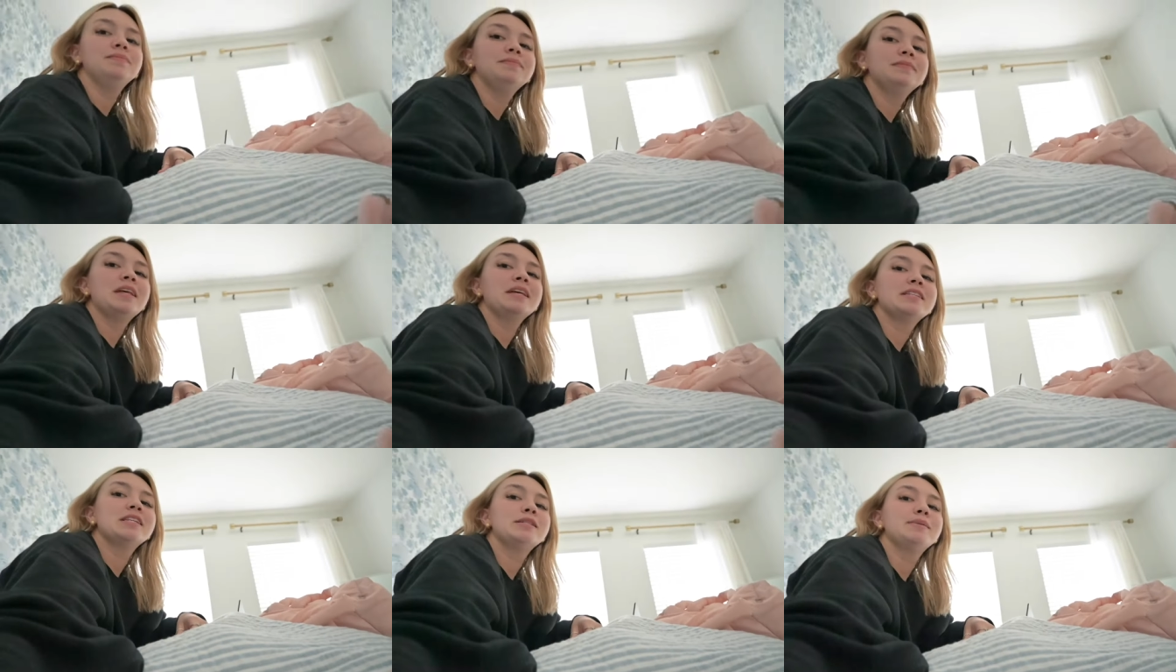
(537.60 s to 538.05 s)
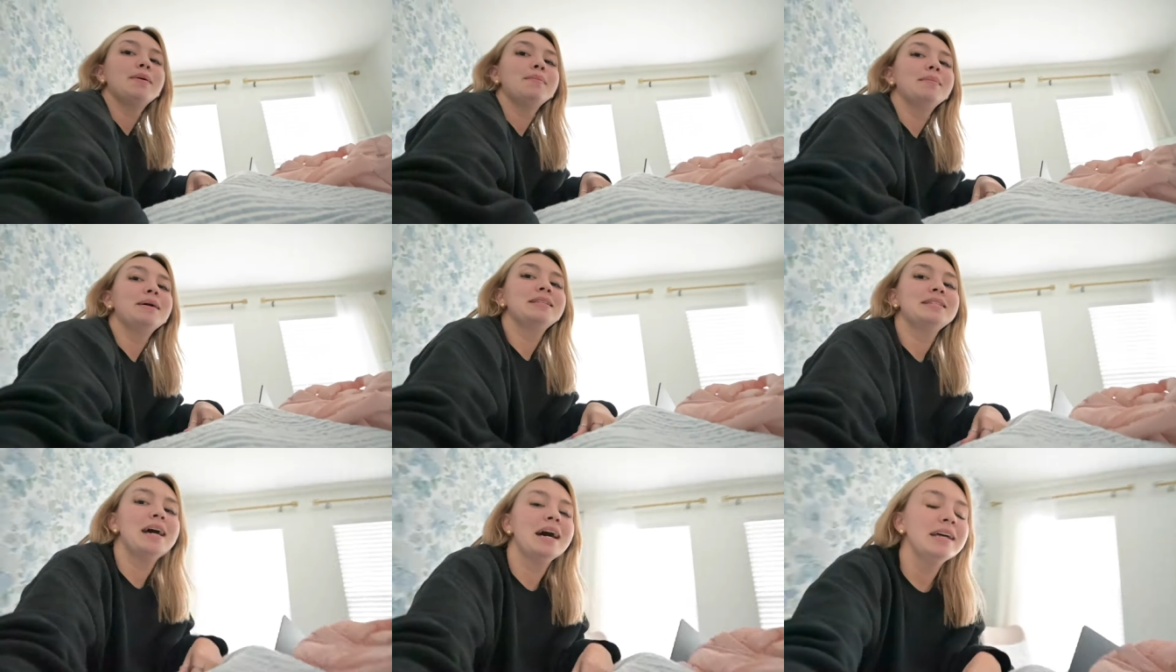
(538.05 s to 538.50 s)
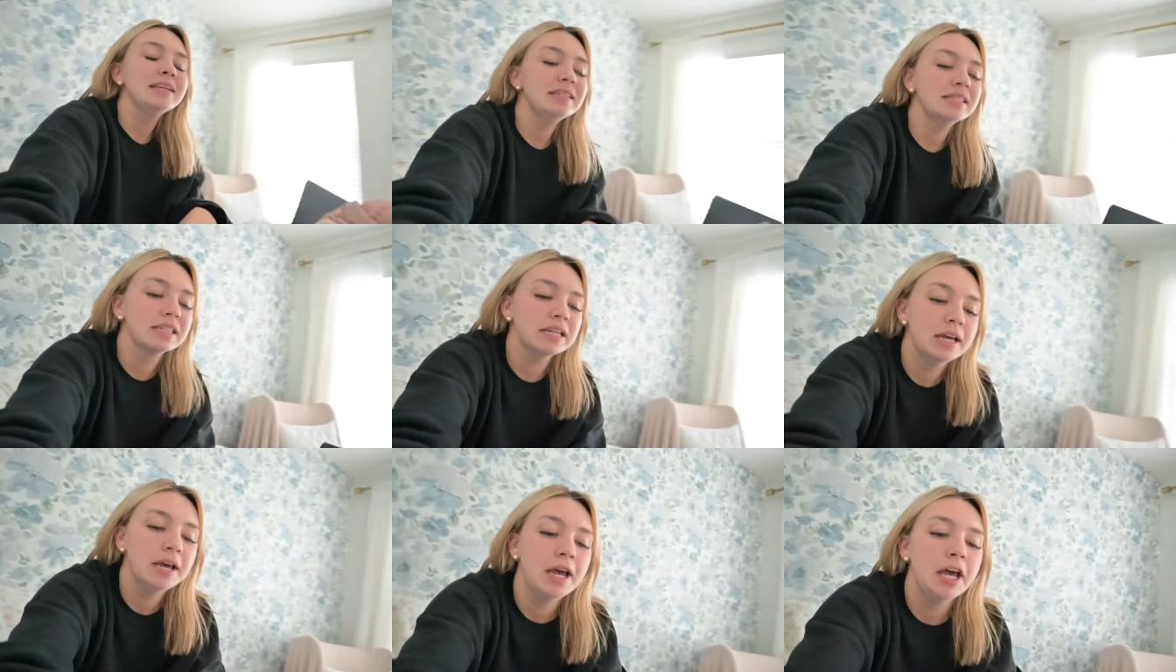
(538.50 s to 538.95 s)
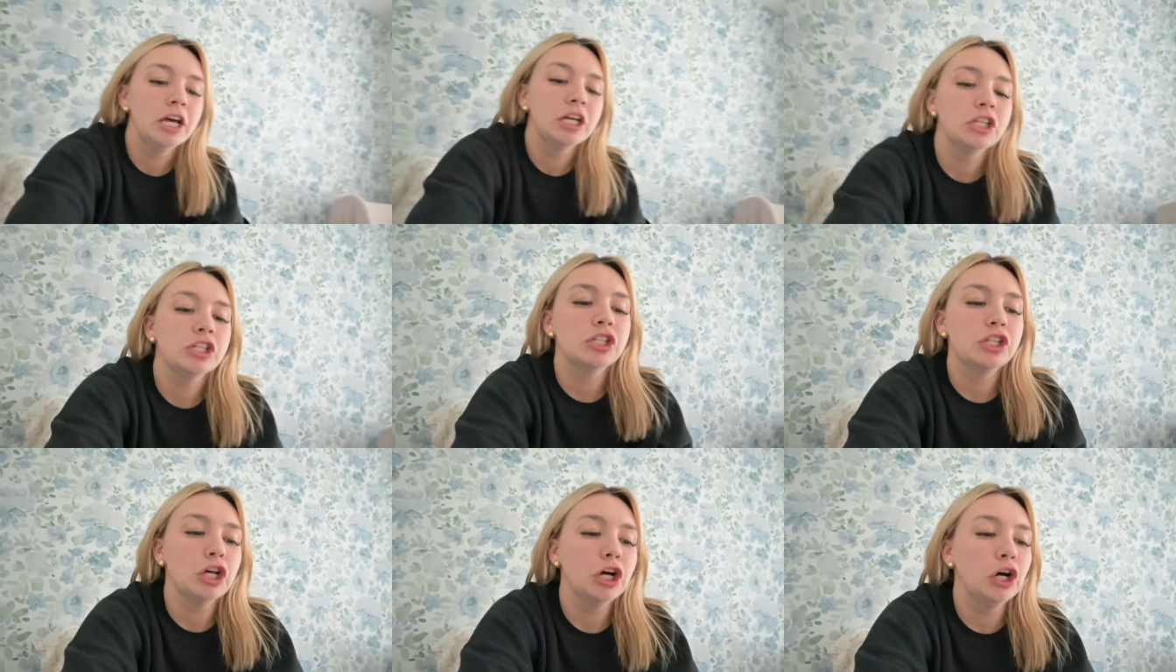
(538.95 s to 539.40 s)
this has been my desk.
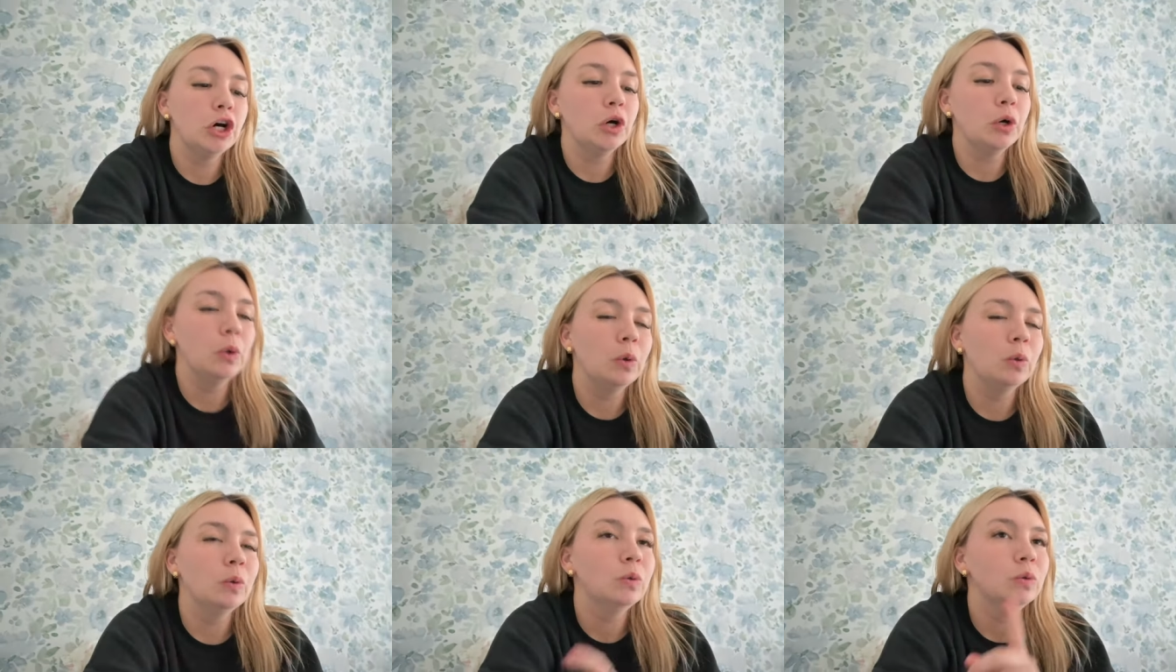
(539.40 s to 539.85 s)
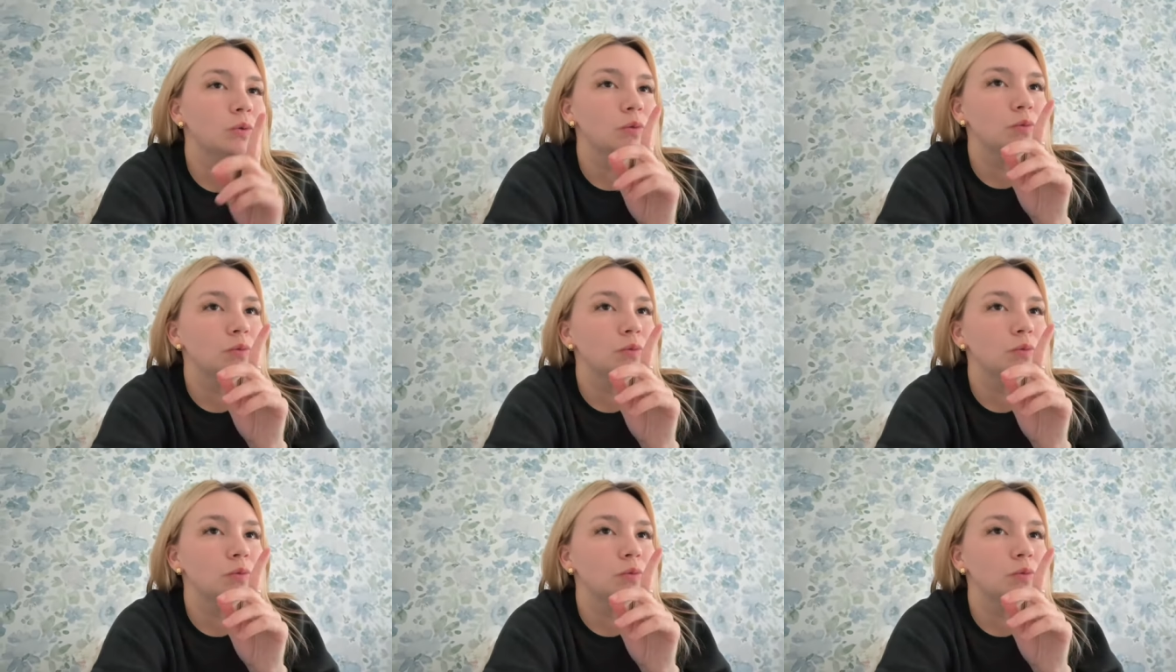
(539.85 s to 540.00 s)
So